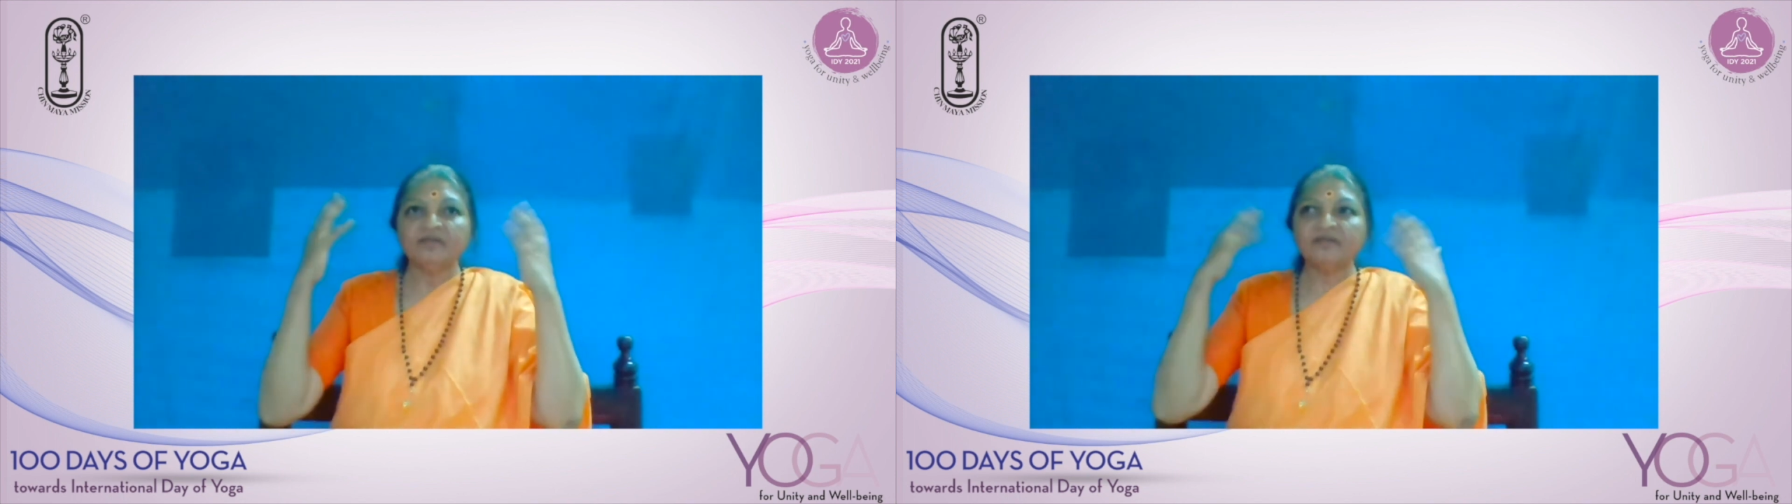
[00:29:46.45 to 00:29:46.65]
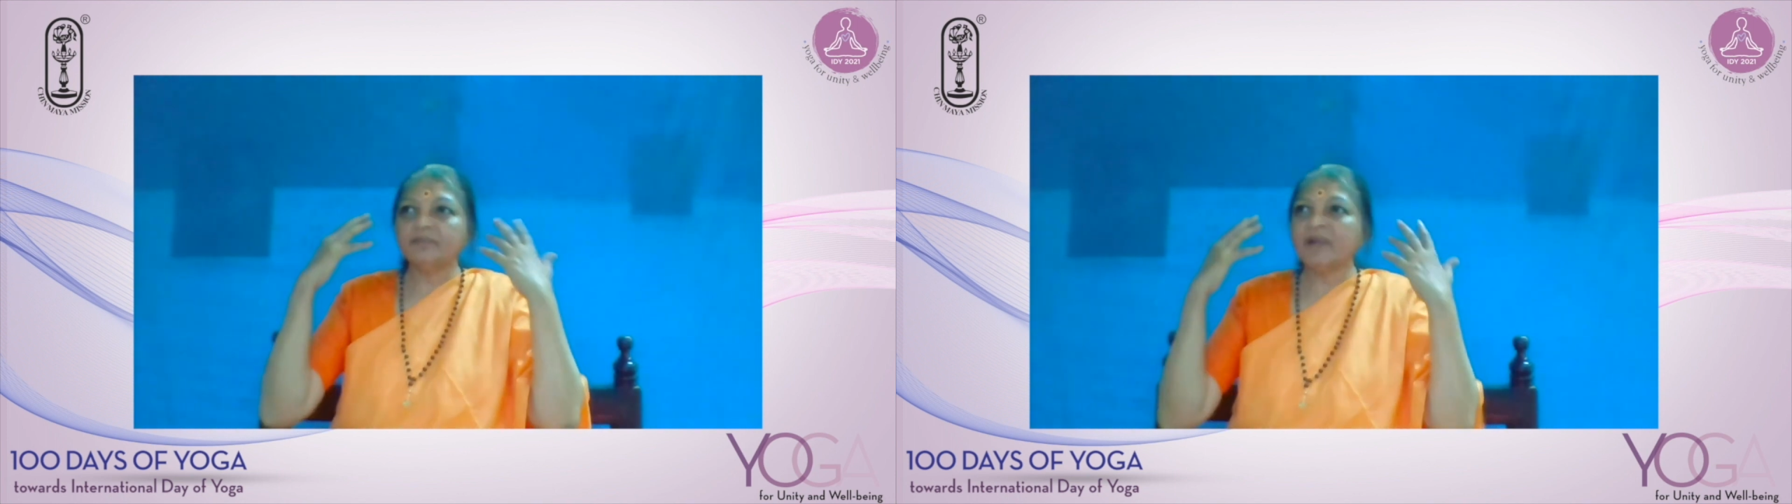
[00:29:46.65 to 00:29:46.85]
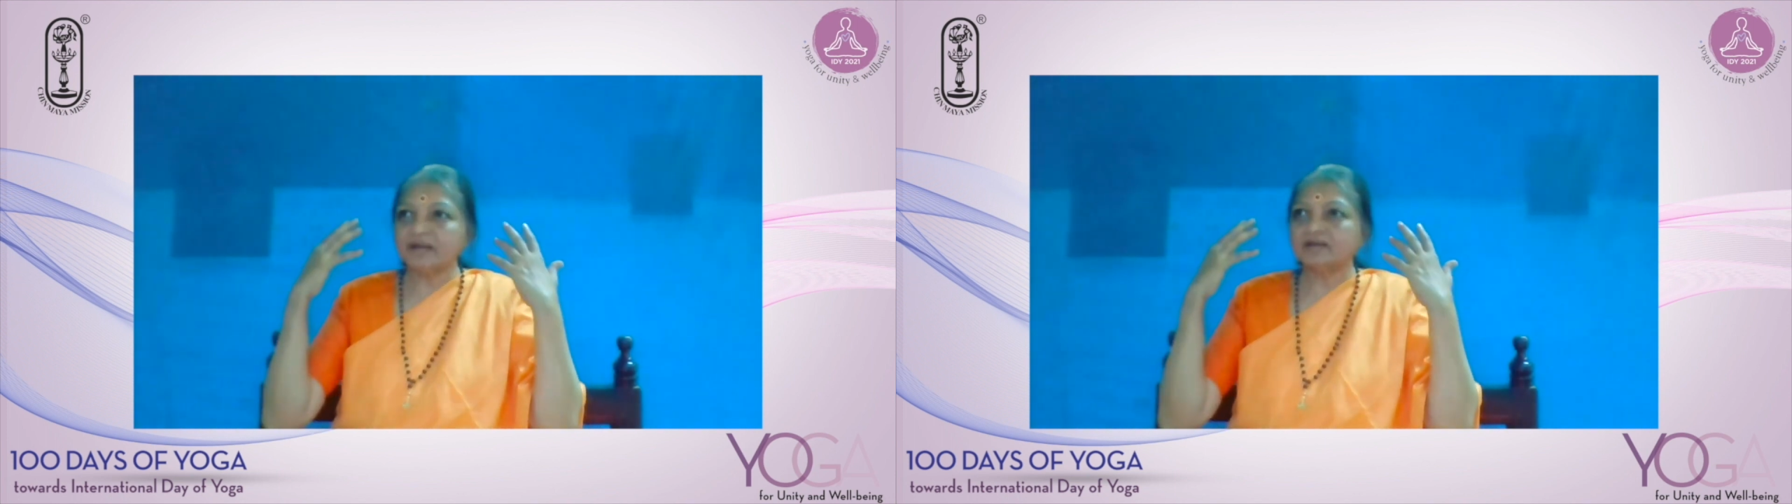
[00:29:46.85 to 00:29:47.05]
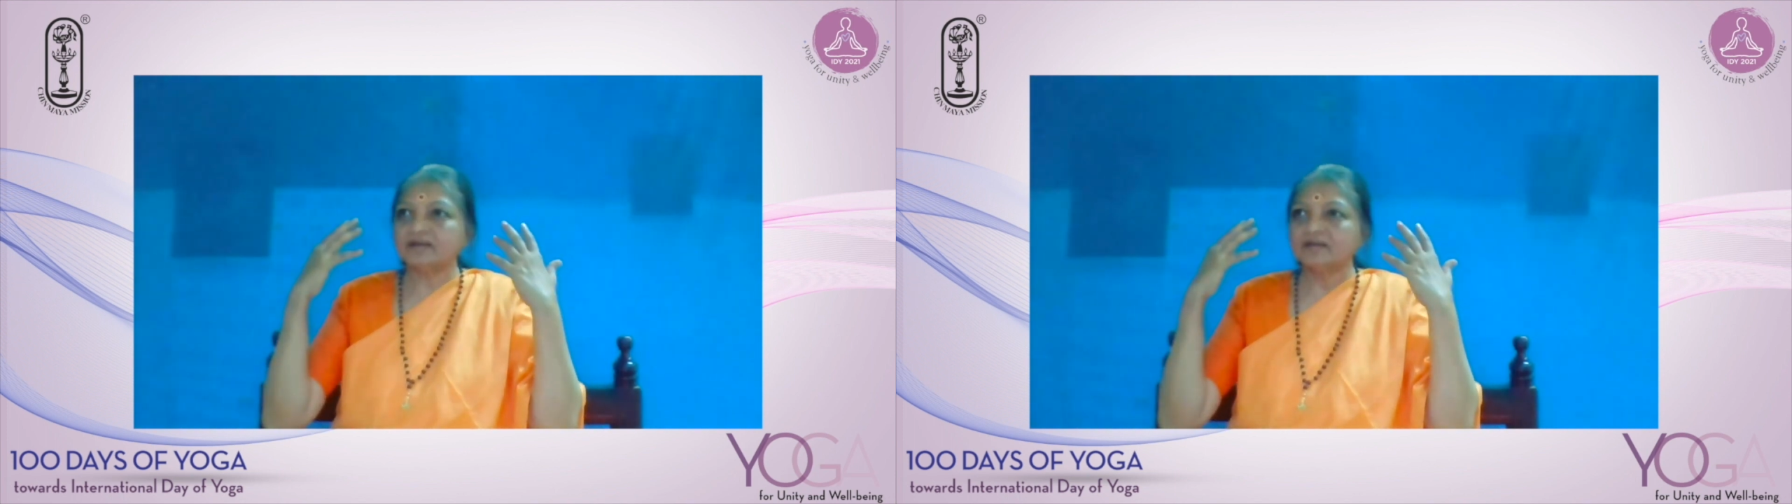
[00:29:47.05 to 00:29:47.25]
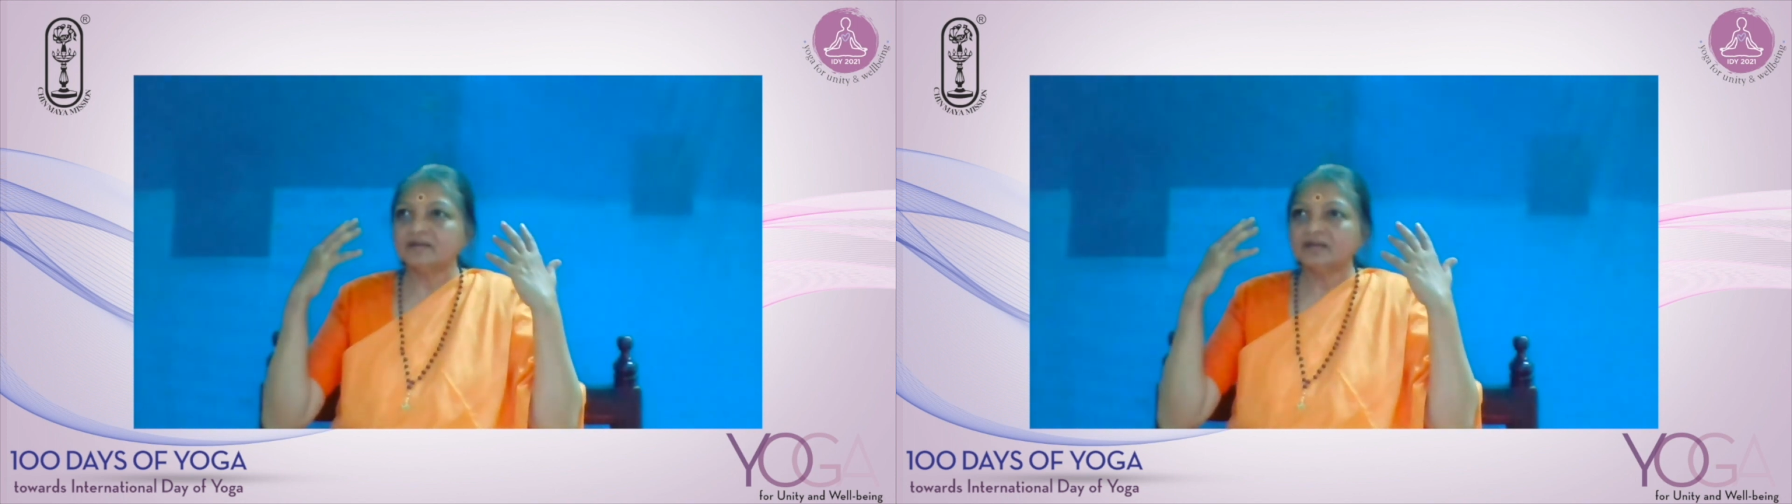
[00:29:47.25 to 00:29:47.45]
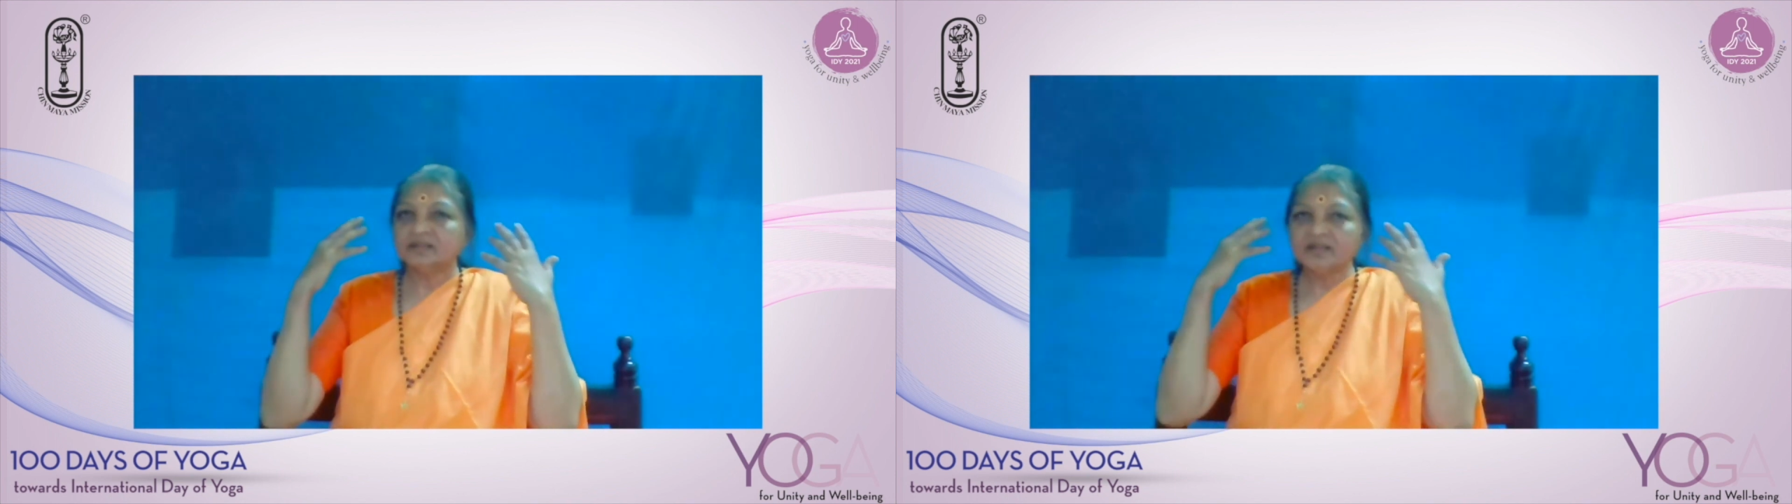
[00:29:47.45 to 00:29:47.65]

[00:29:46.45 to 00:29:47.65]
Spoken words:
have the mind, the